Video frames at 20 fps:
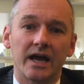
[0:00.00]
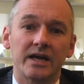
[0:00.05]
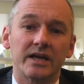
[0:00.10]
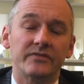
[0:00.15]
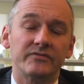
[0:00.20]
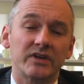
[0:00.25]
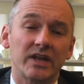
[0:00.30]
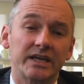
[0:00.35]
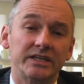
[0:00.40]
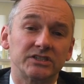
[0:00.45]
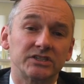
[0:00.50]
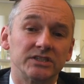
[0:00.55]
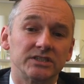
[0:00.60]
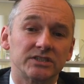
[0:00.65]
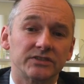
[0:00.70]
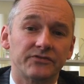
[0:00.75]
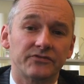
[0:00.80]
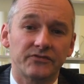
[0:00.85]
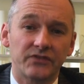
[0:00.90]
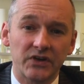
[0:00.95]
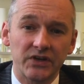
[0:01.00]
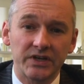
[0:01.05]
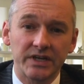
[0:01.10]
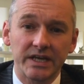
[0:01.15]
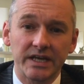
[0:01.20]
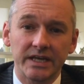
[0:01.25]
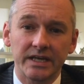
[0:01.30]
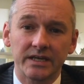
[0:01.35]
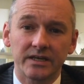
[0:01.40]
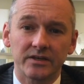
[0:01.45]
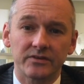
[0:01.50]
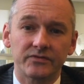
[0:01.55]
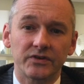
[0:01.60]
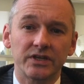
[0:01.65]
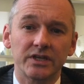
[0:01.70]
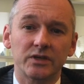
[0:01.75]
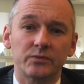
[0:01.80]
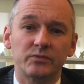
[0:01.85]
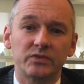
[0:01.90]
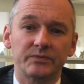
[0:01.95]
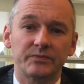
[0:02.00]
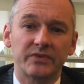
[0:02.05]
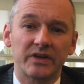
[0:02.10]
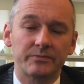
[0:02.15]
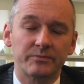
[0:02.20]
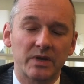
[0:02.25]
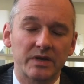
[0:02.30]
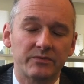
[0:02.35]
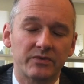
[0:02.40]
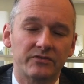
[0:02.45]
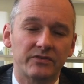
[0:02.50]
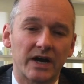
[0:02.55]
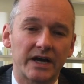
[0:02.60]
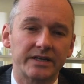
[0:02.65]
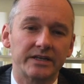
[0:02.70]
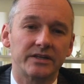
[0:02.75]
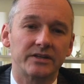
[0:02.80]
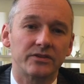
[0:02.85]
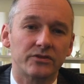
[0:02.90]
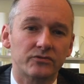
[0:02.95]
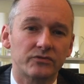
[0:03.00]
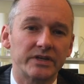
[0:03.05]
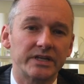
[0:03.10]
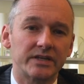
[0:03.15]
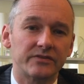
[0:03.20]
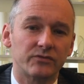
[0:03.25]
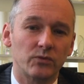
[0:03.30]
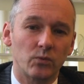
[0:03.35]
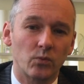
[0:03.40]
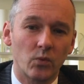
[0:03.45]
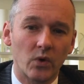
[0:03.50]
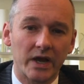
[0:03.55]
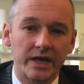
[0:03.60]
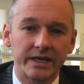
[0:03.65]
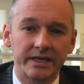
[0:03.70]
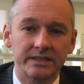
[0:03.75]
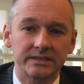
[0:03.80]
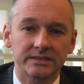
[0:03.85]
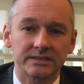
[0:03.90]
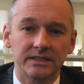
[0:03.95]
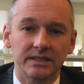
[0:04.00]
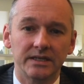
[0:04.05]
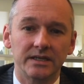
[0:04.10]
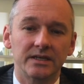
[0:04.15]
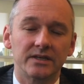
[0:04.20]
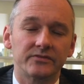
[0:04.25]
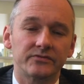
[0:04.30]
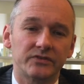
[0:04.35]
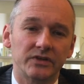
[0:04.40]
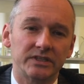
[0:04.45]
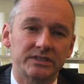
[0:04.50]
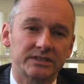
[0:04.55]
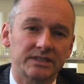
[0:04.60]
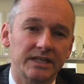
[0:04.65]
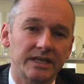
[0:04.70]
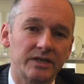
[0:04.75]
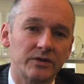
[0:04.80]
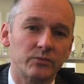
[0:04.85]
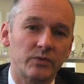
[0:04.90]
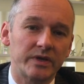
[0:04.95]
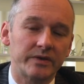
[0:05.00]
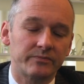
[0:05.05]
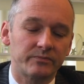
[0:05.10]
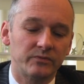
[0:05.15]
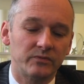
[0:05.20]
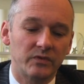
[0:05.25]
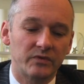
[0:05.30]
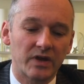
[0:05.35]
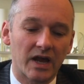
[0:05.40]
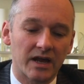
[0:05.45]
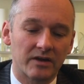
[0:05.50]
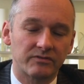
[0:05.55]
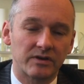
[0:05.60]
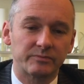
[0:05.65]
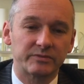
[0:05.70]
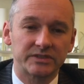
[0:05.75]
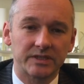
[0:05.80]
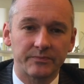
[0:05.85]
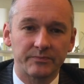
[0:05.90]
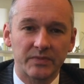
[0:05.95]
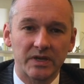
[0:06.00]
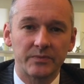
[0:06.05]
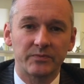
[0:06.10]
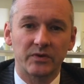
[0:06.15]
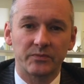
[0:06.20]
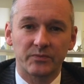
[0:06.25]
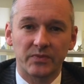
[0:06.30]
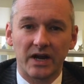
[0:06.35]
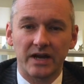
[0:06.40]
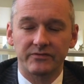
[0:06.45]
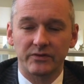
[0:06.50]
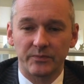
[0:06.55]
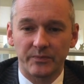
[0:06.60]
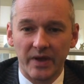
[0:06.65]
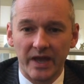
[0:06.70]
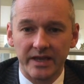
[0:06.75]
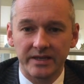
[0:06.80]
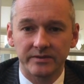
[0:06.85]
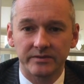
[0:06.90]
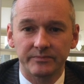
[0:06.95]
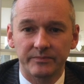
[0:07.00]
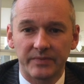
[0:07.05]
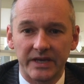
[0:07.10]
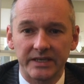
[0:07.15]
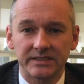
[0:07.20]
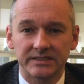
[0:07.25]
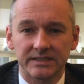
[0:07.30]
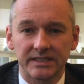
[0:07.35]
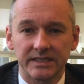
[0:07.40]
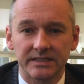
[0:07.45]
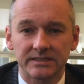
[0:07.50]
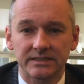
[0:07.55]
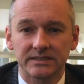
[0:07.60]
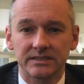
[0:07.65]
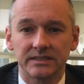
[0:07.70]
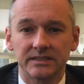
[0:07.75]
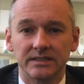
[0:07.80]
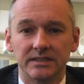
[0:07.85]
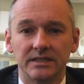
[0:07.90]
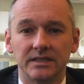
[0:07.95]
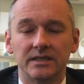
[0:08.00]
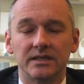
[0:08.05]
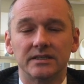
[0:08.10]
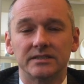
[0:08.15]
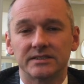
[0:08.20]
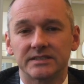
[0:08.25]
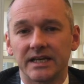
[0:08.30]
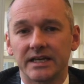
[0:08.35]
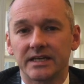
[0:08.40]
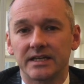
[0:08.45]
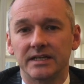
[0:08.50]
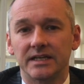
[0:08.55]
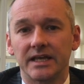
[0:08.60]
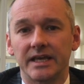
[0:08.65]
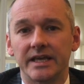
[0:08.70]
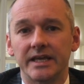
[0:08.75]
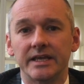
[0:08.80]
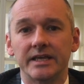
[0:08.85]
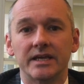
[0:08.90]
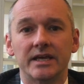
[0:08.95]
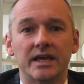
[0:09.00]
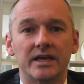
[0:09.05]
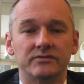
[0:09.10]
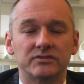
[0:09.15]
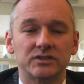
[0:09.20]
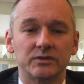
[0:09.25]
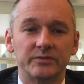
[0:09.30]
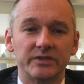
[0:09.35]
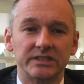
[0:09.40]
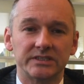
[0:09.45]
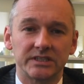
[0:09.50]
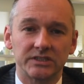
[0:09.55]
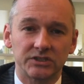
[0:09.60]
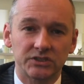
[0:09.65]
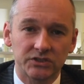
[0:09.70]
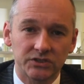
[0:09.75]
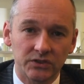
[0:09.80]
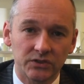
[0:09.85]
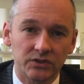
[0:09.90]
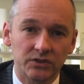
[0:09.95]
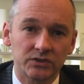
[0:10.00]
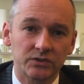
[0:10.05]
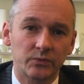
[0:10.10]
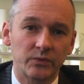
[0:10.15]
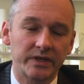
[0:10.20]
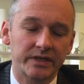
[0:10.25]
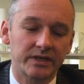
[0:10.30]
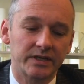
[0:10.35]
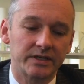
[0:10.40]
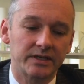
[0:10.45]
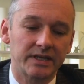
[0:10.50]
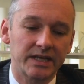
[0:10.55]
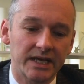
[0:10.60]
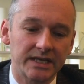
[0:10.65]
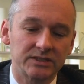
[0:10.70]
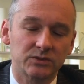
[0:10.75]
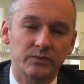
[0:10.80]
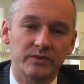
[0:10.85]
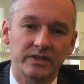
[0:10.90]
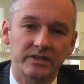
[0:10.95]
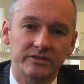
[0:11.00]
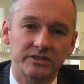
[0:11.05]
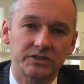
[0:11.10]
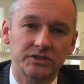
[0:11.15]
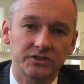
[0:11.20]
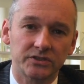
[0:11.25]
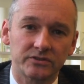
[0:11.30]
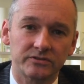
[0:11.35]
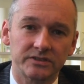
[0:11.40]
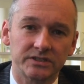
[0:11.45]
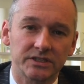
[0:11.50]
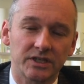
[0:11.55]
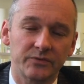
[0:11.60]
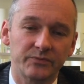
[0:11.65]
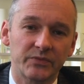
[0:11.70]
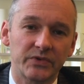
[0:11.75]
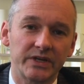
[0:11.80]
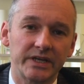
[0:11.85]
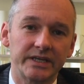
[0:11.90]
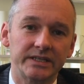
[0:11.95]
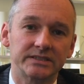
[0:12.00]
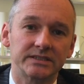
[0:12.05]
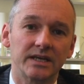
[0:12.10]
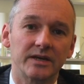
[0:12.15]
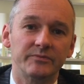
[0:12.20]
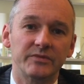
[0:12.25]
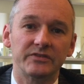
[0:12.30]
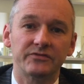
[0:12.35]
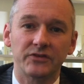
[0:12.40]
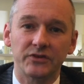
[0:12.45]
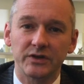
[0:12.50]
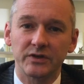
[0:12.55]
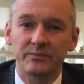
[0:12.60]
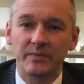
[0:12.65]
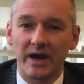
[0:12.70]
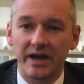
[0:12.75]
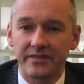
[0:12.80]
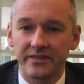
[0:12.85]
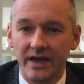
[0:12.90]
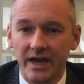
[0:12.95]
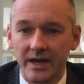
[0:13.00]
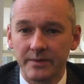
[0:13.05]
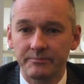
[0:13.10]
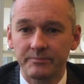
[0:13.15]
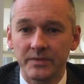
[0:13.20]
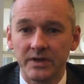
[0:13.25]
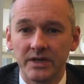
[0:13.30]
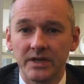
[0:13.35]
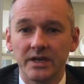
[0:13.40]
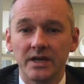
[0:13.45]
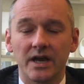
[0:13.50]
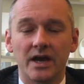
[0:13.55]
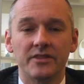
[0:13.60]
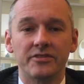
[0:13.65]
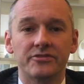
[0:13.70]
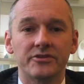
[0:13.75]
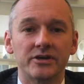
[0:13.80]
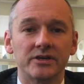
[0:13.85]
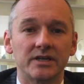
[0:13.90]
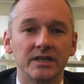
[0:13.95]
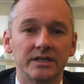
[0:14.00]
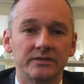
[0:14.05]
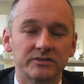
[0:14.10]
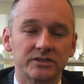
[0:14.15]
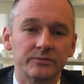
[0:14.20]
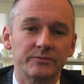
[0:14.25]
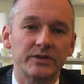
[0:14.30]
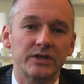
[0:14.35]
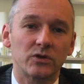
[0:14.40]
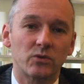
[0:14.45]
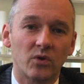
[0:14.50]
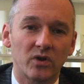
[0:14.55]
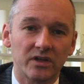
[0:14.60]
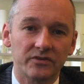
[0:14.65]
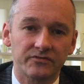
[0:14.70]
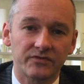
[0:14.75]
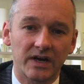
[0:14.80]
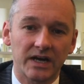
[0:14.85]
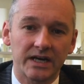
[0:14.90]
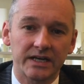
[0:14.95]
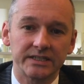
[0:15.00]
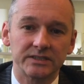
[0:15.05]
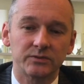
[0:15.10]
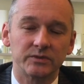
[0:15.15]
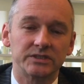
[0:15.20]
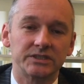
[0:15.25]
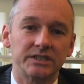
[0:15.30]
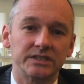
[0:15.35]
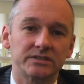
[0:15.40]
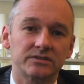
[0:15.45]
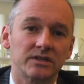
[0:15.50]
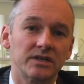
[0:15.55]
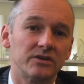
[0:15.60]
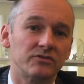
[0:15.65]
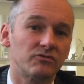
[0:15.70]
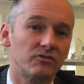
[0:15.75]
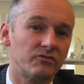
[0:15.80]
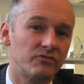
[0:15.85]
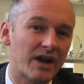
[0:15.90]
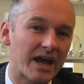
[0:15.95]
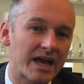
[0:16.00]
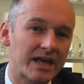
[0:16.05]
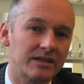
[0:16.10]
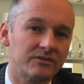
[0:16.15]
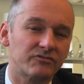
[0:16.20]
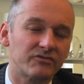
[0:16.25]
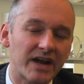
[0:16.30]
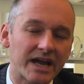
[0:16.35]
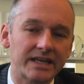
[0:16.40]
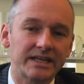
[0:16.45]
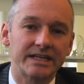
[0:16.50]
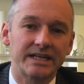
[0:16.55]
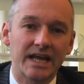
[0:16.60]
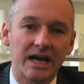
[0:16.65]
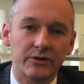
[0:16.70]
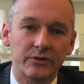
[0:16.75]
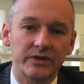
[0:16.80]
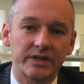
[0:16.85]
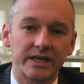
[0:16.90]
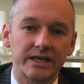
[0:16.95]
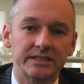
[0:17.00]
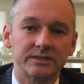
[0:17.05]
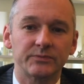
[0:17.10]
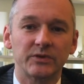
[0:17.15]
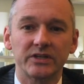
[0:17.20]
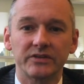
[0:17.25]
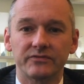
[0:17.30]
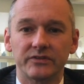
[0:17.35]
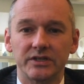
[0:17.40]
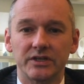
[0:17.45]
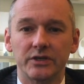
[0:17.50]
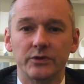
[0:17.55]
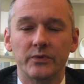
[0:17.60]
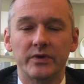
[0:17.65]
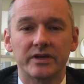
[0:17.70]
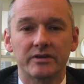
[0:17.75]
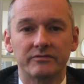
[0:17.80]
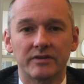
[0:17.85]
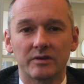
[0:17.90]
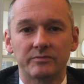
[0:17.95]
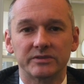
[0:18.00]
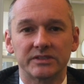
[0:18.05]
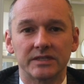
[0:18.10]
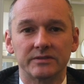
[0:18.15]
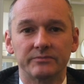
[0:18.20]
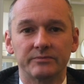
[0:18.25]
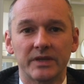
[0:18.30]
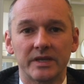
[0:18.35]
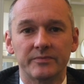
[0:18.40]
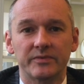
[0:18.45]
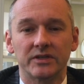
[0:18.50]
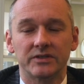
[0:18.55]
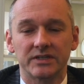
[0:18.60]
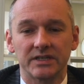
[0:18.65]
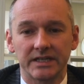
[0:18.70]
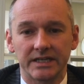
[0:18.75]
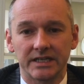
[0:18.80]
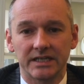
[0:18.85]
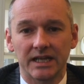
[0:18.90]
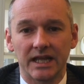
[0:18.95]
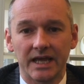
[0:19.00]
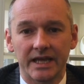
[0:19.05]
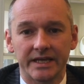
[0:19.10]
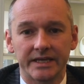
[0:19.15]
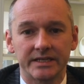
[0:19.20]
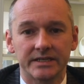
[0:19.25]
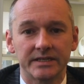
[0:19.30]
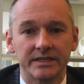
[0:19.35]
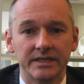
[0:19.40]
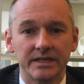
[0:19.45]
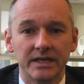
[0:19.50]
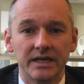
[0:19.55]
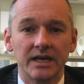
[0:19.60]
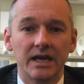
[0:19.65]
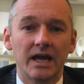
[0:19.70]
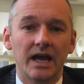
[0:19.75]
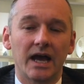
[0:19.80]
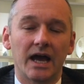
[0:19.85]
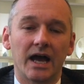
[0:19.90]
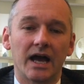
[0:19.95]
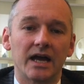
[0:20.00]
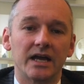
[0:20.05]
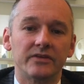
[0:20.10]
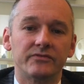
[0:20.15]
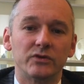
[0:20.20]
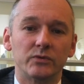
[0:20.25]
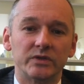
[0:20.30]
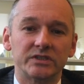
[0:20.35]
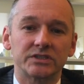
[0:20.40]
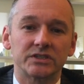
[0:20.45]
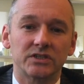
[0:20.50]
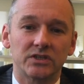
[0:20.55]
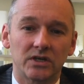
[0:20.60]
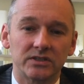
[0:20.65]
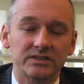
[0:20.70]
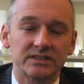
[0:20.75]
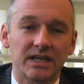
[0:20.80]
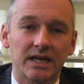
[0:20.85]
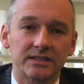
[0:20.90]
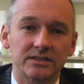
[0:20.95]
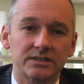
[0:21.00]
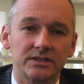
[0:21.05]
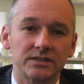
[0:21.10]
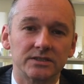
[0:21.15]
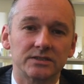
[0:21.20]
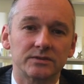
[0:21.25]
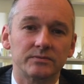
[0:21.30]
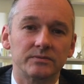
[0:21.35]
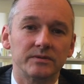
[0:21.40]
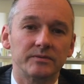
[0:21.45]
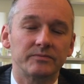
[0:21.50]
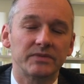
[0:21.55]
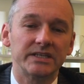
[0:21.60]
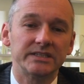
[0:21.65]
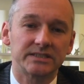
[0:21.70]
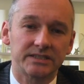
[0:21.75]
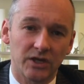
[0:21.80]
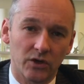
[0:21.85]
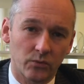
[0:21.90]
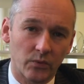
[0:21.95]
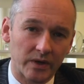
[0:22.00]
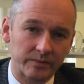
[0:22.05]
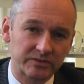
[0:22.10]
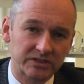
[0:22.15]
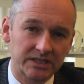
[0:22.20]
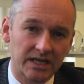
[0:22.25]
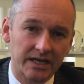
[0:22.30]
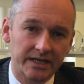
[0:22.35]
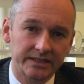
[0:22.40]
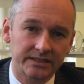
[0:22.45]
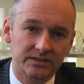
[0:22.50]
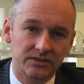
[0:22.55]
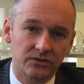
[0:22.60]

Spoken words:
In relation to funding can be provided in three different ways. Firstly, we represent people on a private paying basis. Secondly, if somebody's insured, we can liaise with their insurance companies and be funded by them. And thirdly, if somebody qualifies, which is rarely nowadays, but if they do, we can represent people under legal aid. If you wish to contact us, please see our website